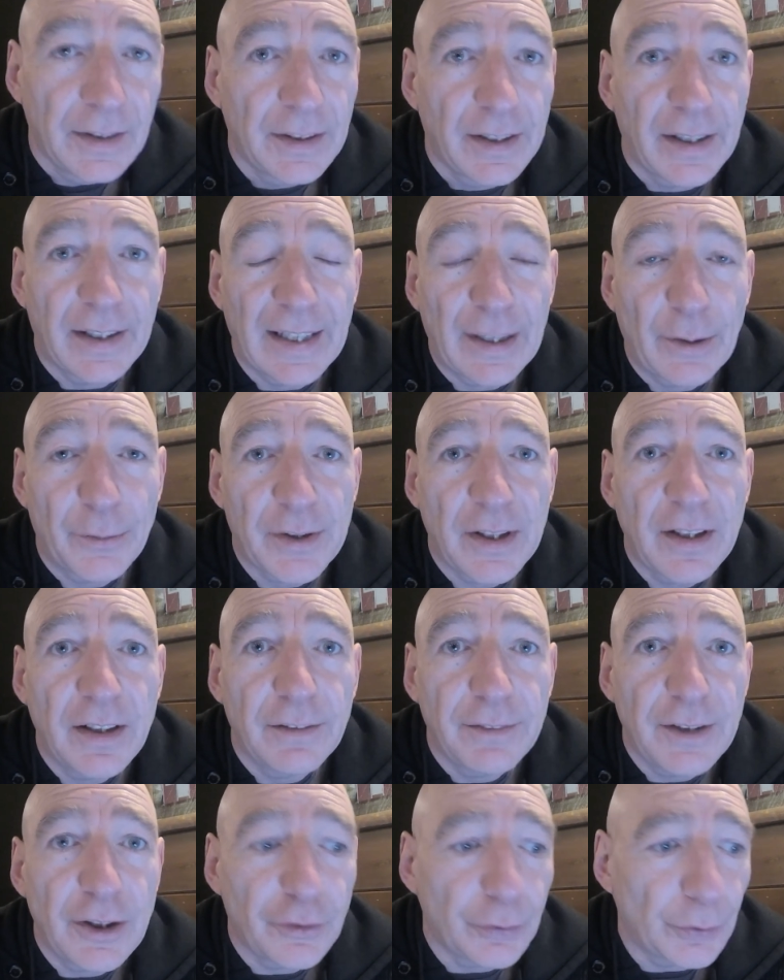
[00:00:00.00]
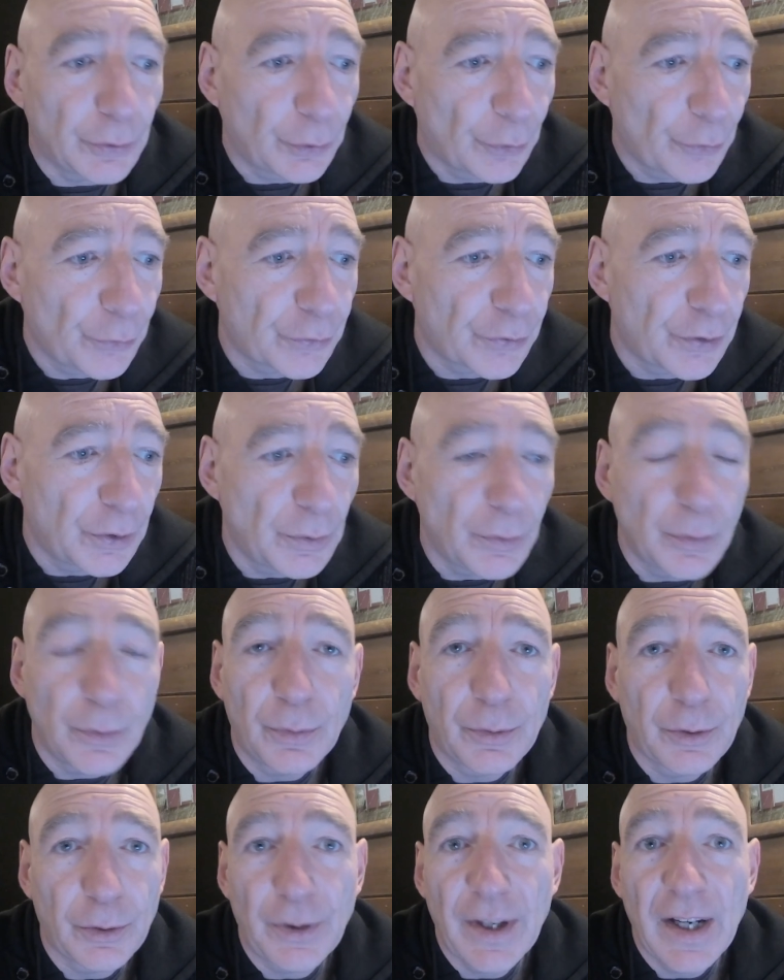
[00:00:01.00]
Allows individuals who
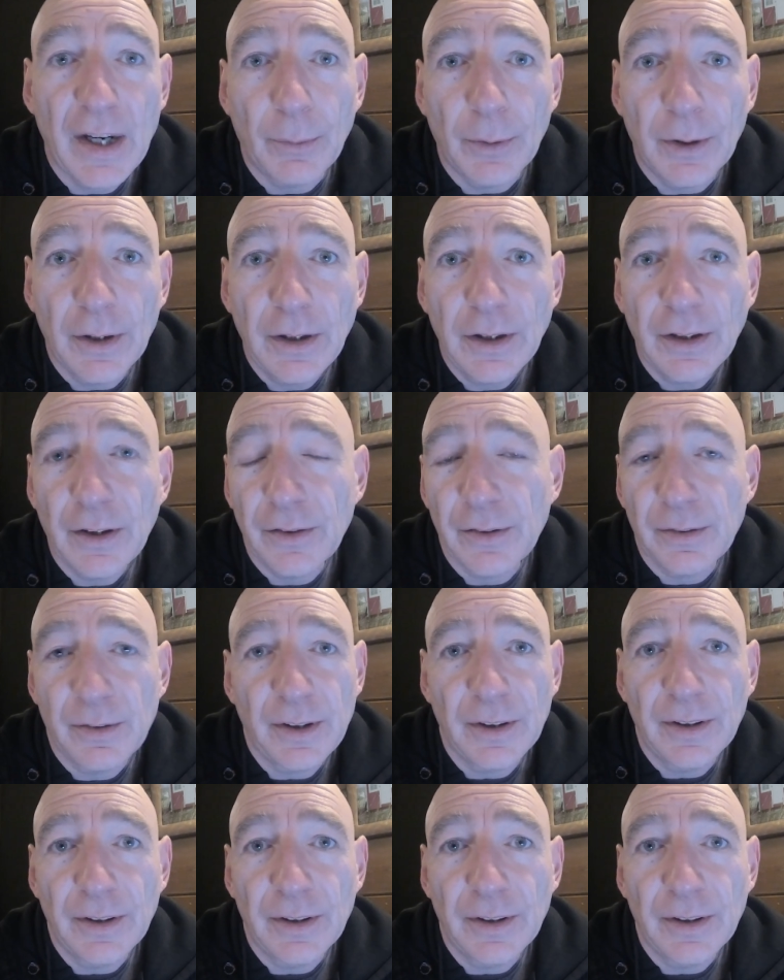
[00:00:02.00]
create works,